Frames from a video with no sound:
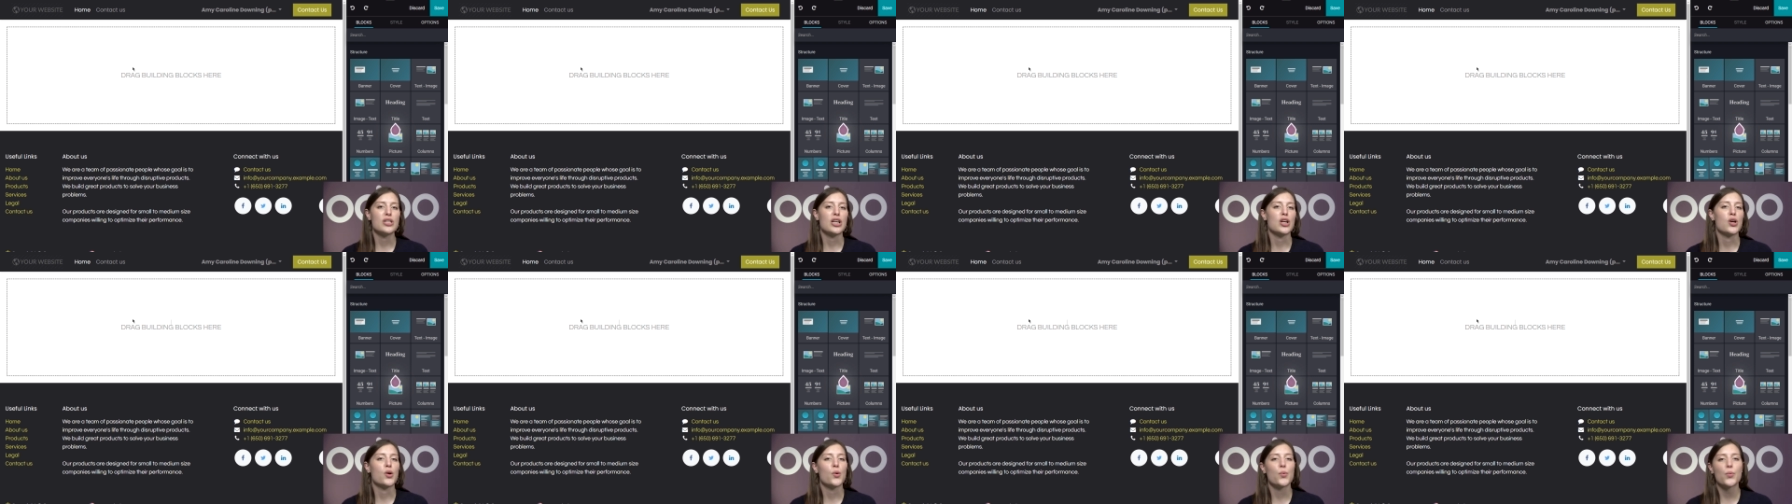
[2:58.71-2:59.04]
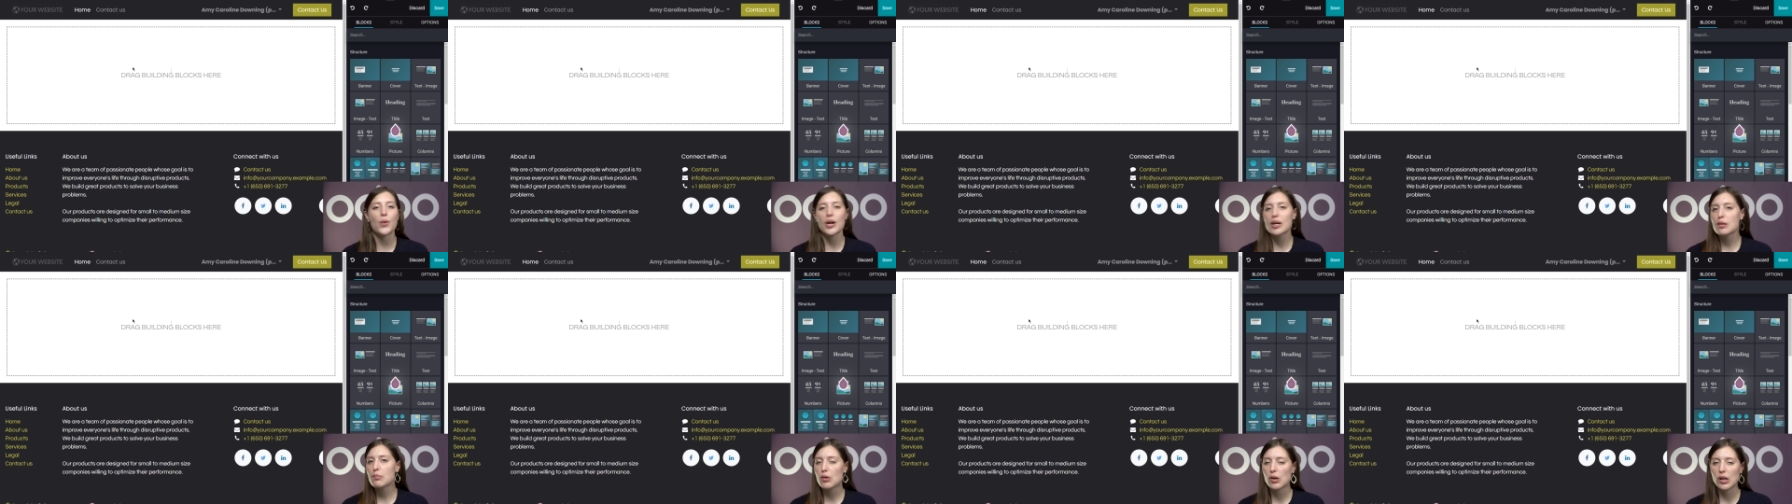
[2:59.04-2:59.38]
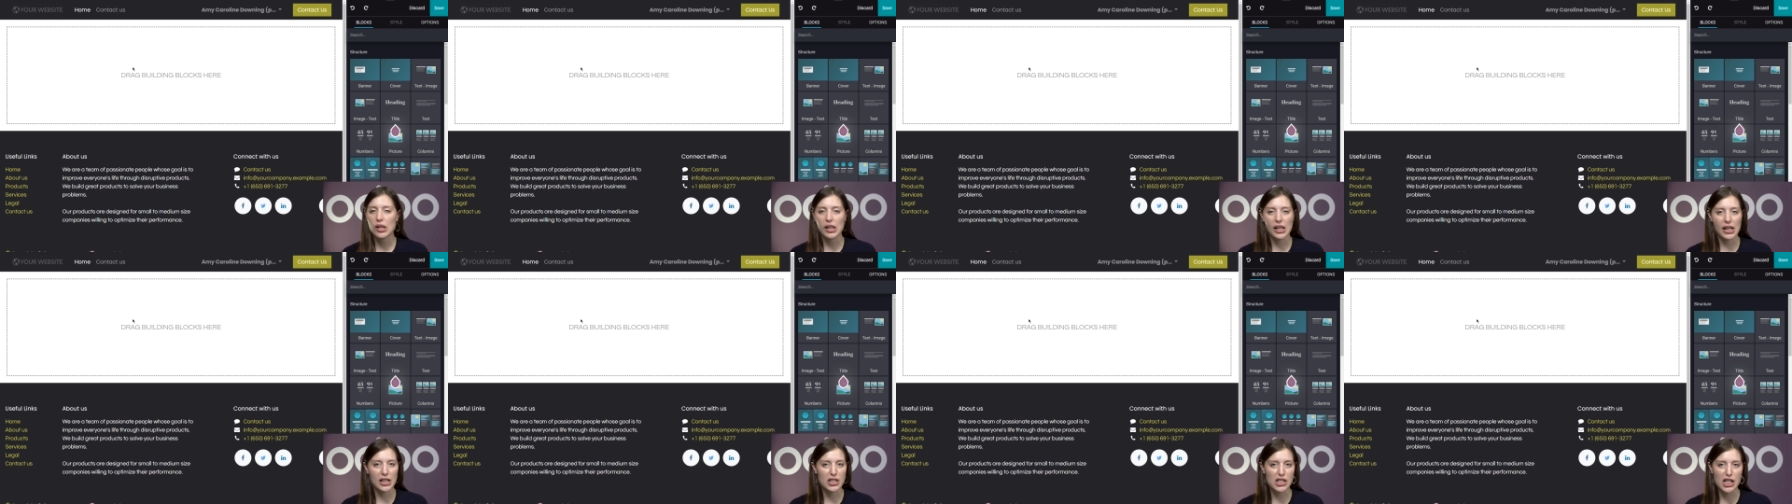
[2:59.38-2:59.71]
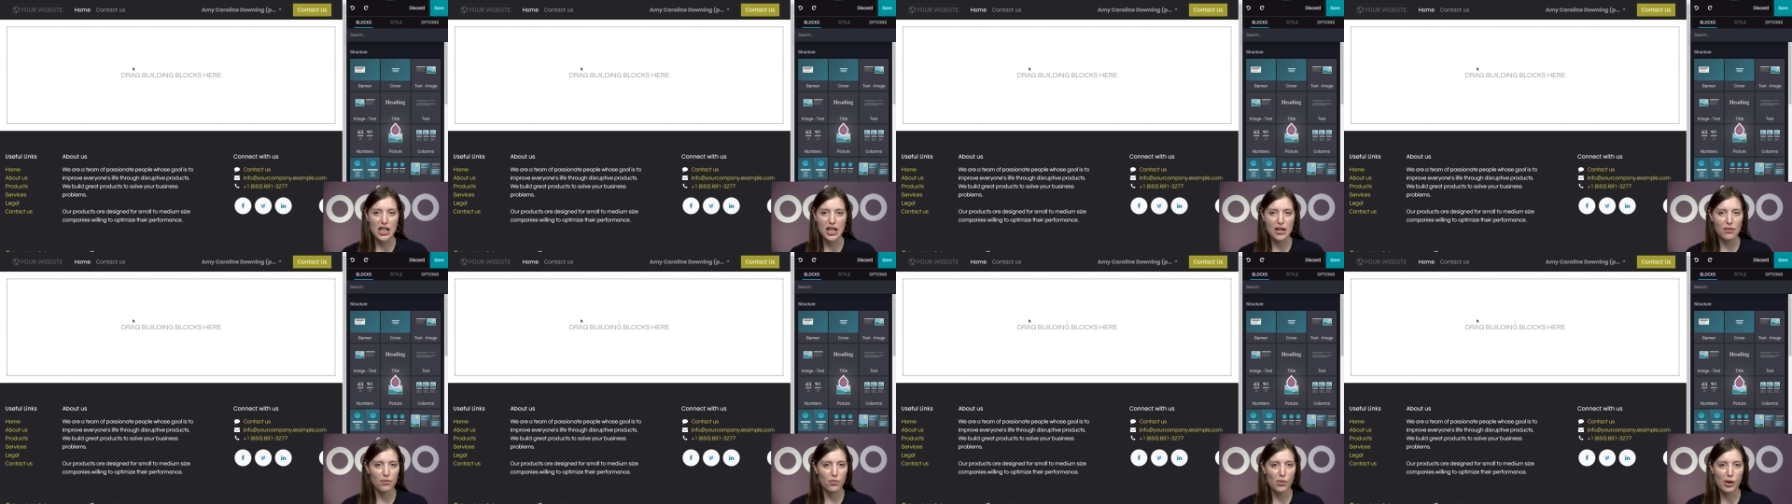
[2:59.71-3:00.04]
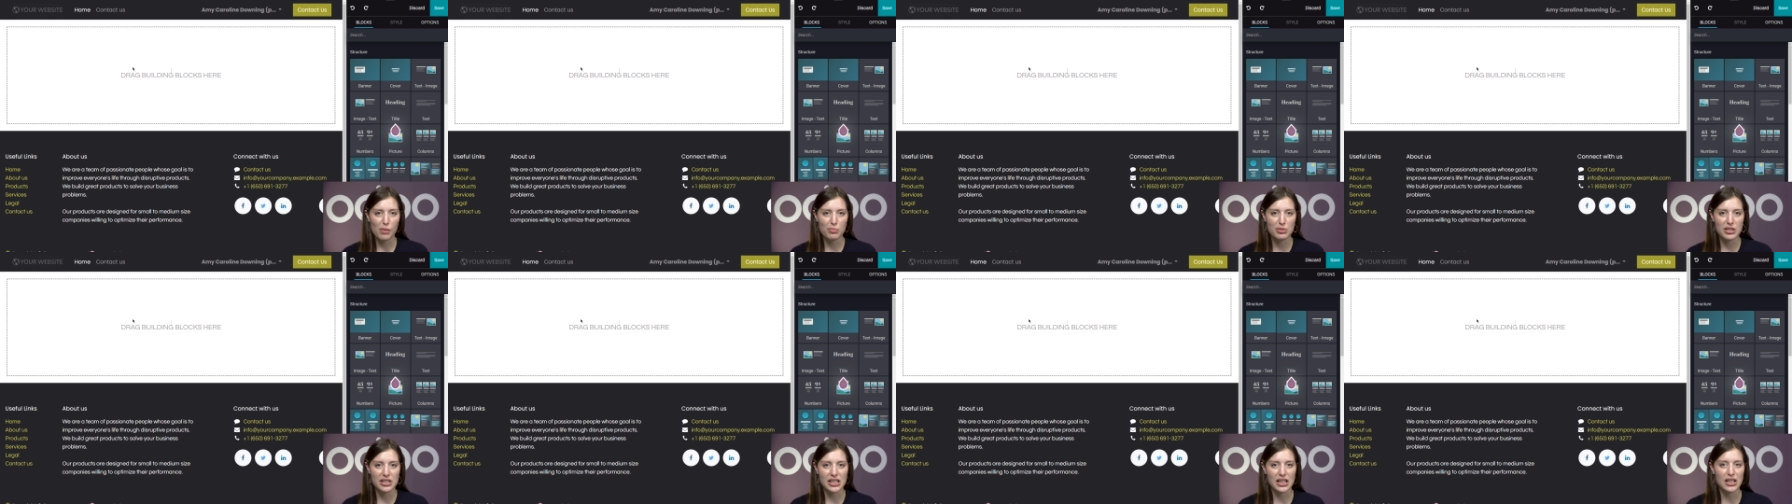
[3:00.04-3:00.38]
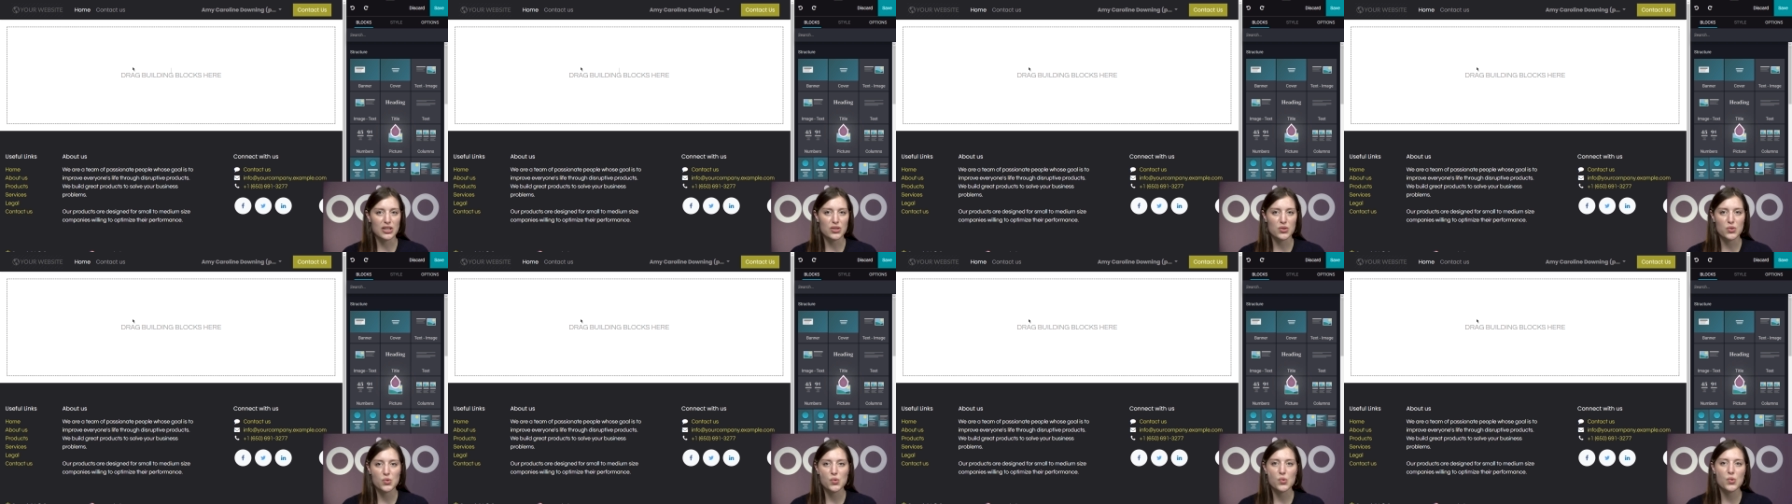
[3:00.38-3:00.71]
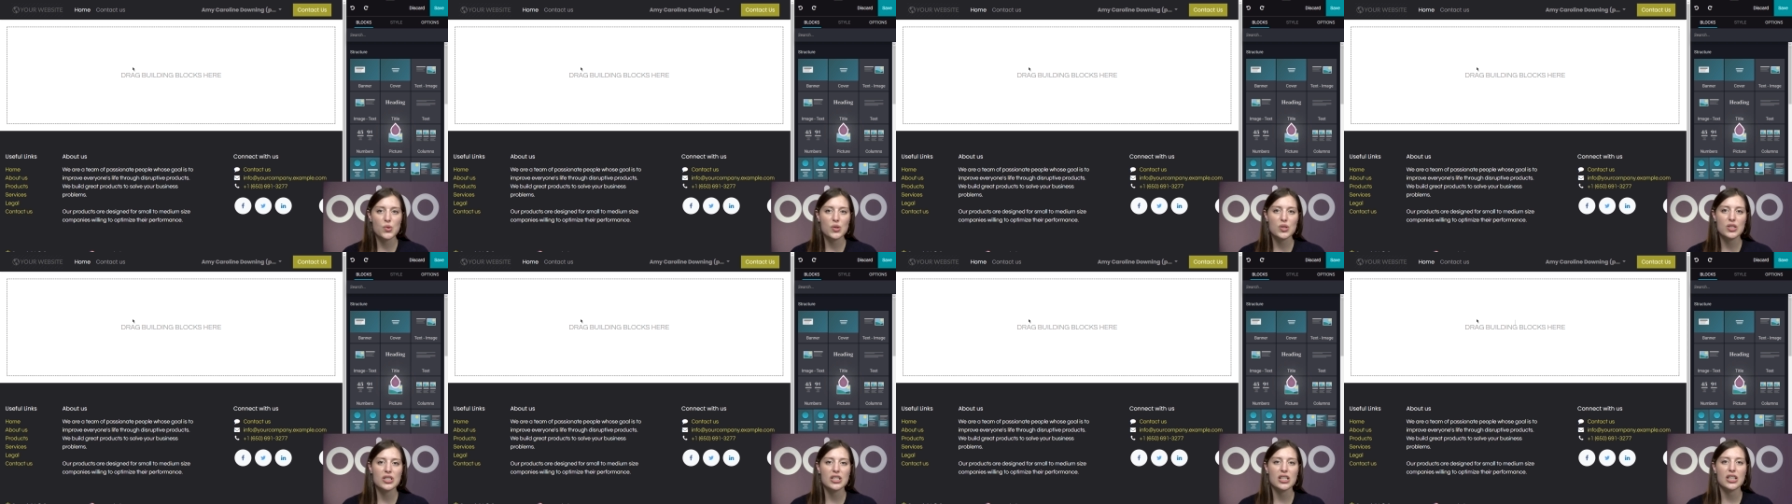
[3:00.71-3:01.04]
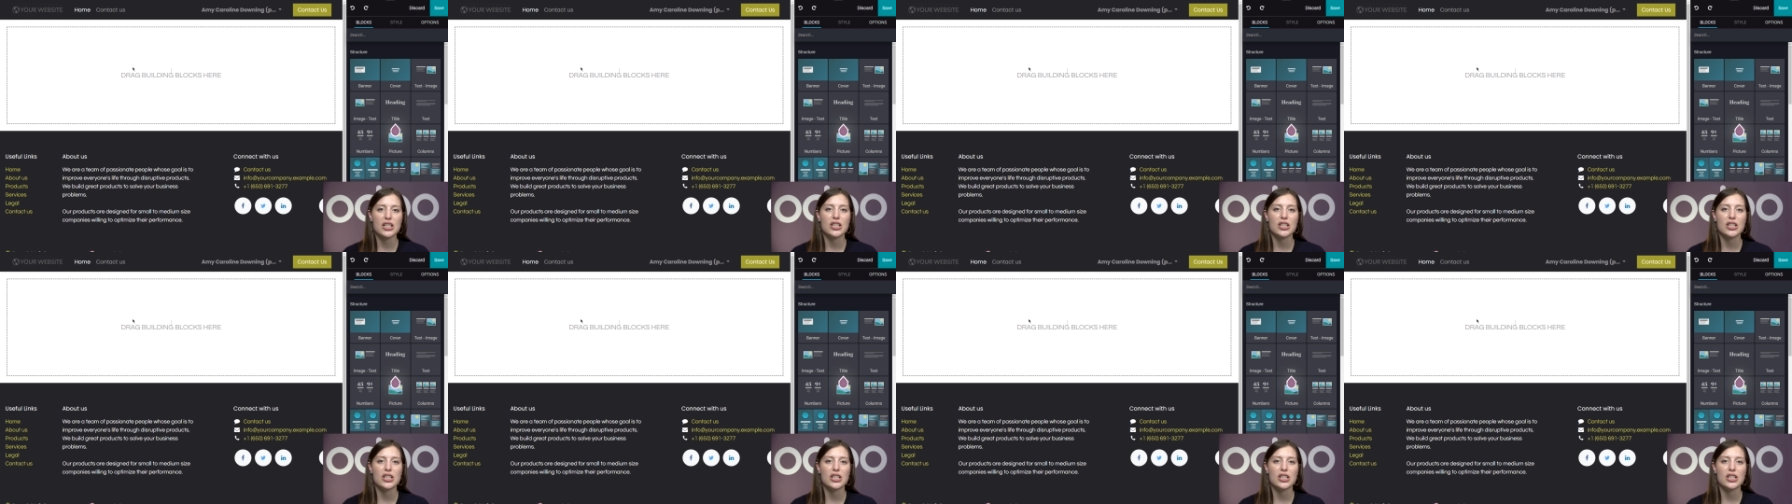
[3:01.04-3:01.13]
incredible collection of web design tools,